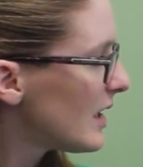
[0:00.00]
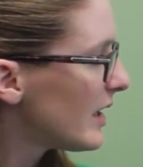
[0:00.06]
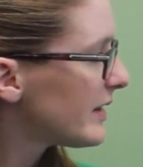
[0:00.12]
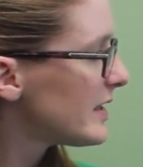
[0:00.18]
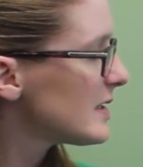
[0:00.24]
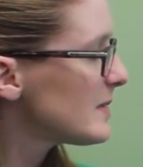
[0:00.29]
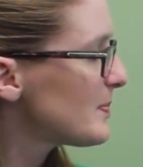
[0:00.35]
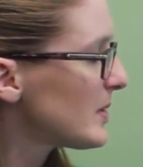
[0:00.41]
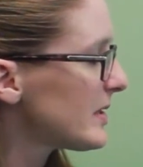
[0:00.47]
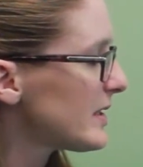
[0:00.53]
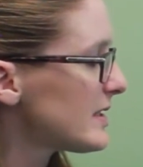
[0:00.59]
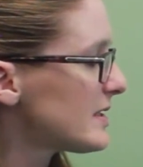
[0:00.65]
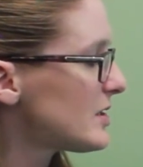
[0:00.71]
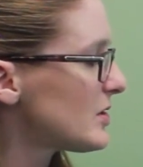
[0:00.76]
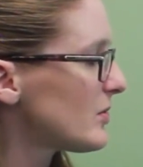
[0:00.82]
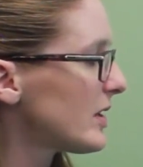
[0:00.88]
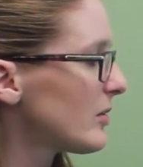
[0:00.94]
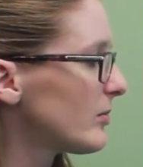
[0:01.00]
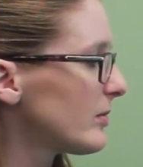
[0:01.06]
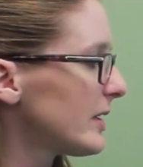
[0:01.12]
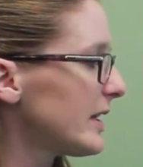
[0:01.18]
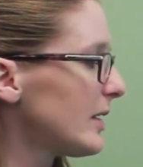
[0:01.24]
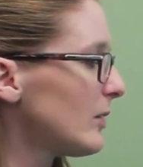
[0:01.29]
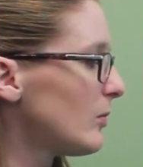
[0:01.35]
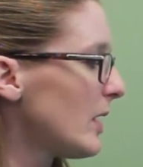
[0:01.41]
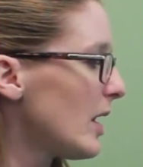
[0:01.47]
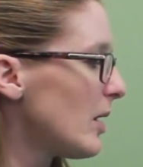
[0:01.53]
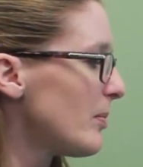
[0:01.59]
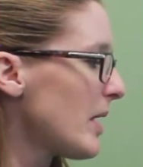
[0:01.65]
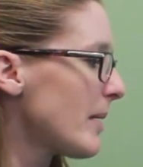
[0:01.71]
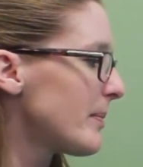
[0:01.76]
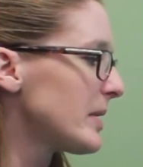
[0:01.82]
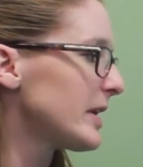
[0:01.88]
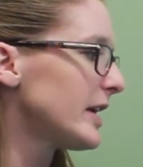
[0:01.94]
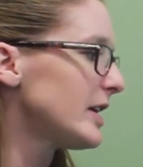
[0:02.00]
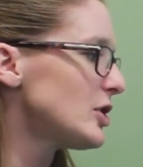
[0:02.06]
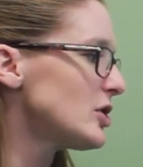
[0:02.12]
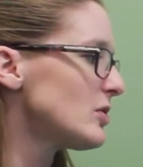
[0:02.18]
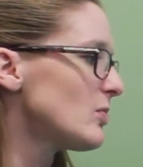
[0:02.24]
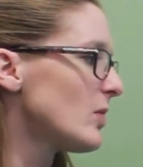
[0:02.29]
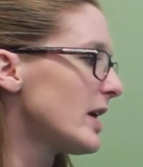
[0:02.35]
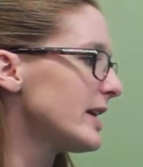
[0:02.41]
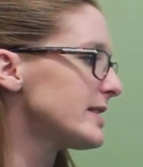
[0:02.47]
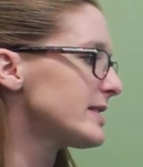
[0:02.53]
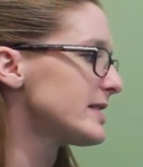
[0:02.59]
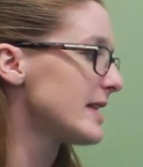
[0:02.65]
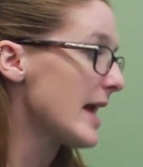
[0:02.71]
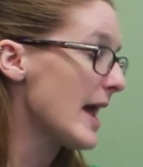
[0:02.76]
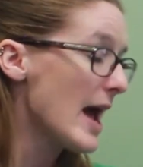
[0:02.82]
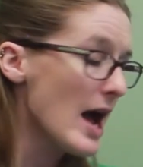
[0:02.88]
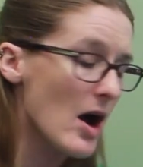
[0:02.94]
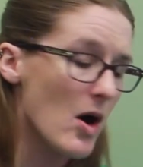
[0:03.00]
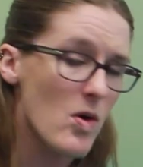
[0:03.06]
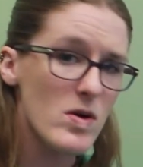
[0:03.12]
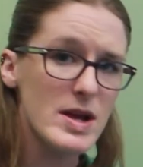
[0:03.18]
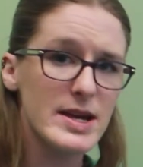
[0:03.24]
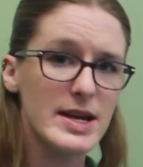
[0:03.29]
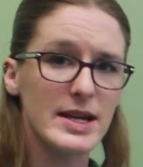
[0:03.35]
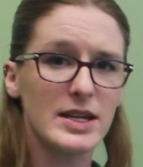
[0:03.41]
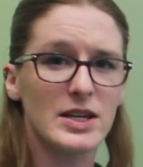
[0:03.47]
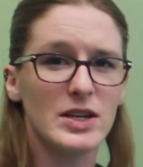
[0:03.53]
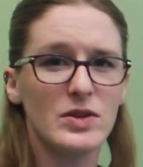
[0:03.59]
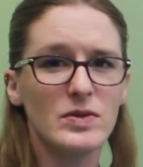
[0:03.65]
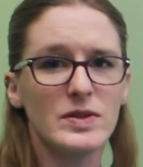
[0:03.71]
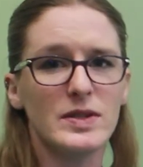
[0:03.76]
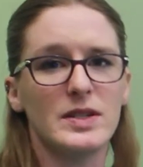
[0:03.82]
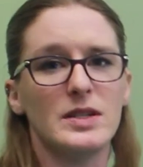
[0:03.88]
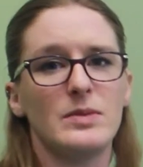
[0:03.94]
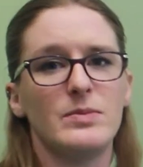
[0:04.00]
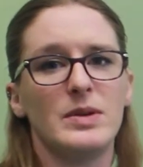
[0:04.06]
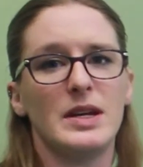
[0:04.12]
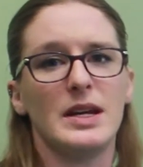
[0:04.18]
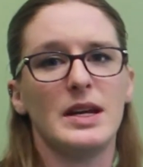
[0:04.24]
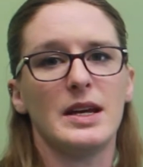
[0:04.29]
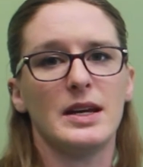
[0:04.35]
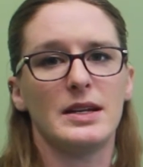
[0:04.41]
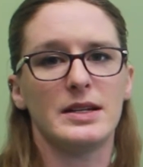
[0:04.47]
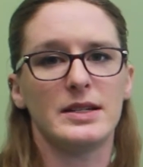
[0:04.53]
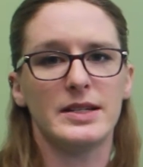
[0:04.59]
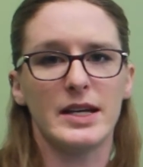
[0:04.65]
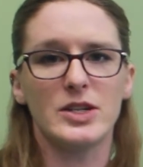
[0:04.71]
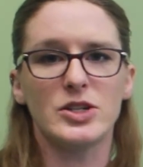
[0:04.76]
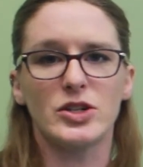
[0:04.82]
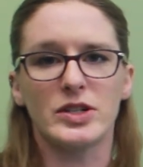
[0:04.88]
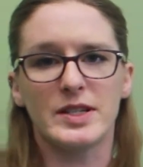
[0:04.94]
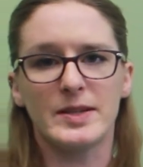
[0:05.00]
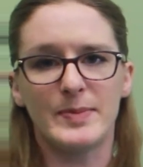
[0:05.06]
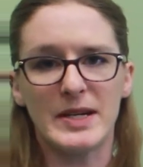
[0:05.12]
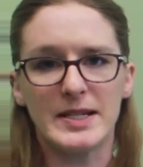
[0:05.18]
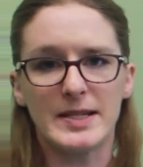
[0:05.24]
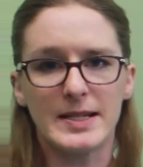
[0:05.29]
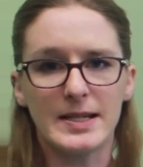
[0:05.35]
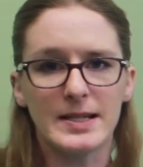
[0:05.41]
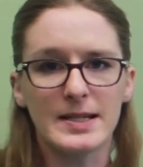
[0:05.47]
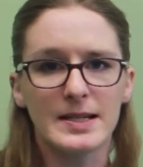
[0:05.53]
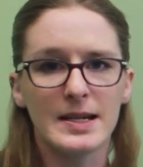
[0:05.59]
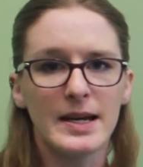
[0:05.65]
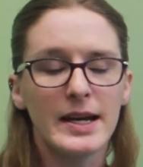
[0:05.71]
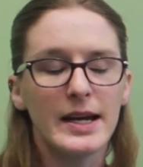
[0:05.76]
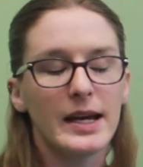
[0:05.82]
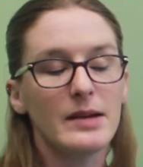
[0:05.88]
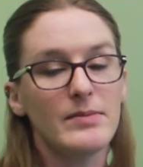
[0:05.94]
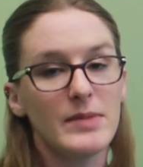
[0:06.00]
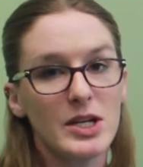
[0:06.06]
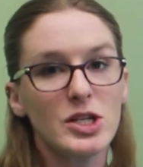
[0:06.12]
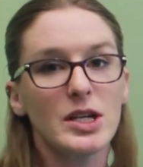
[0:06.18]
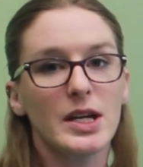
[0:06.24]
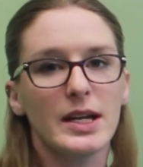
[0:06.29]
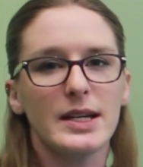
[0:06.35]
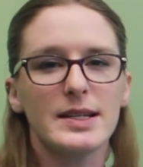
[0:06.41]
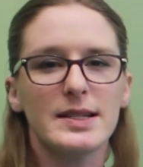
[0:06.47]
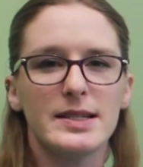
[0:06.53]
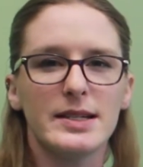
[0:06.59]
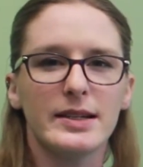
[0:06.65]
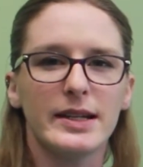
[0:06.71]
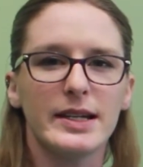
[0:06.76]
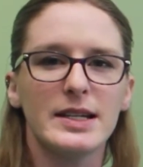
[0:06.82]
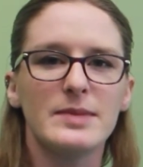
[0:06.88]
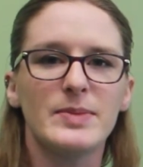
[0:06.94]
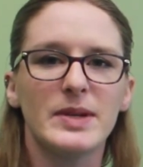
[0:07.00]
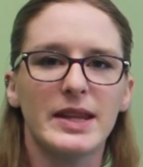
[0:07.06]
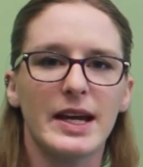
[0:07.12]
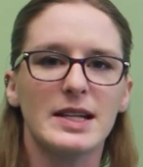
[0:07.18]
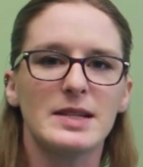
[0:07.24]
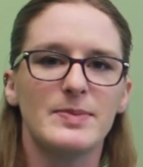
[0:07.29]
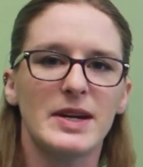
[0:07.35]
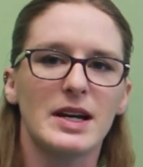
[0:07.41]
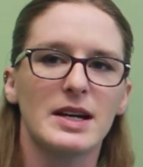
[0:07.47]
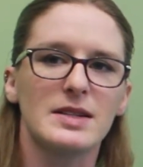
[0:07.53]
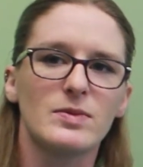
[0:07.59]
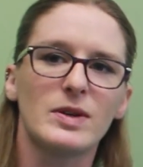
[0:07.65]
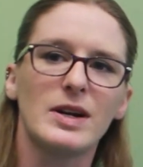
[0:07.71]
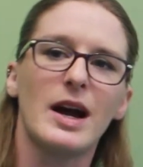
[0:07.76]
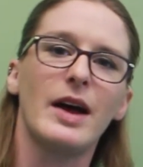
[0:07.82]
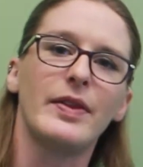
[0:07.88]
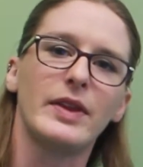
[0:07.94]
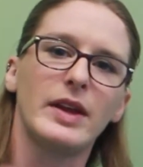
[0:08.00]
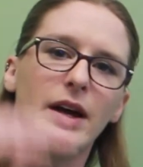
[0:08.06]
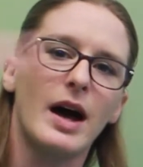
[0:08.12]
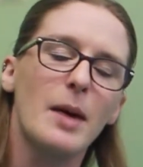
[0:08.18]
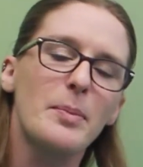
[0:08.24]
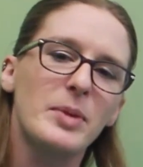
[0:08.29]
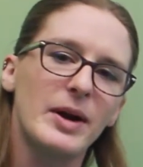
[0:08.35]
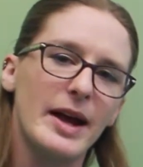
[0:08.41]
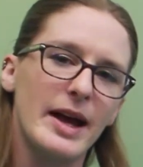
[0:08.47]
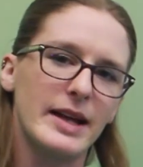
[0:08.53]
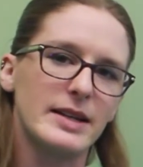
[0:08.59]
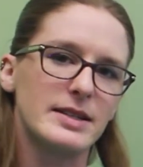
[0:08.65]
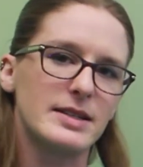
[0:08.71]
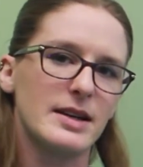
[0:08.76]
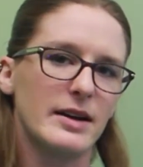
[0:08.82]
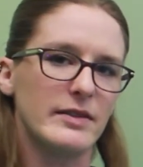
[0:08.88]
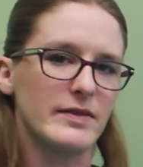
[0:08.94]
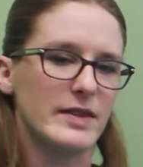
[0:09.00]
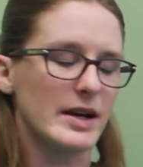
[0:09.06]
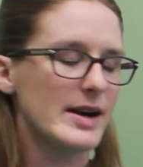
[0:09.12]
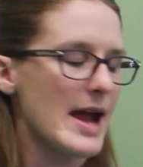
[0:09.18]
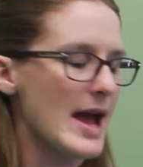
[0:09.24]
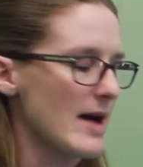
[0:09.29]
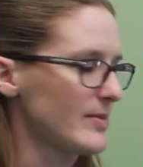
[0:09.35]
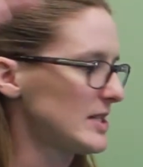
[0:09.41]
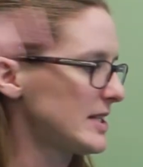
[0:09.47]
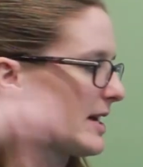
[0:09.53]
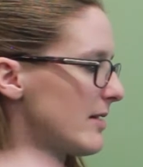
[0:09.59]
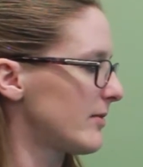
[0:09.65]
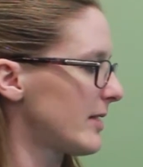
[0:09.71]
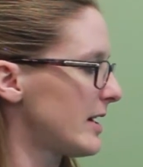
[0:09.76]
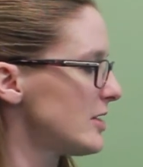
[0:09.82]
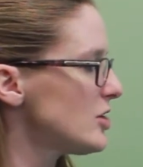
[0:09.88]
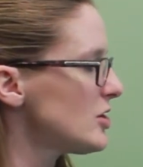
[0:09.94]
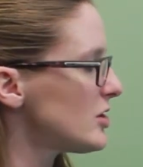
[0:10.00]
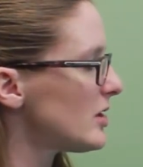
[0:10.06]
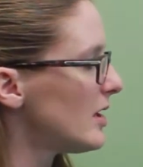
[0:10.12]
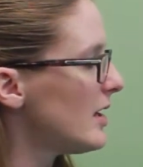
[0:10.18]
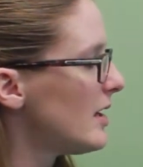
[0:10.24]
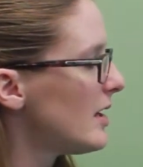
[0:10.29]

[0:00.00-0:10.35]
This bird is doing really well population-wise now. It used to be an endangered species. In Michigan it still is, but that's because we're on the upper end of their habitat range.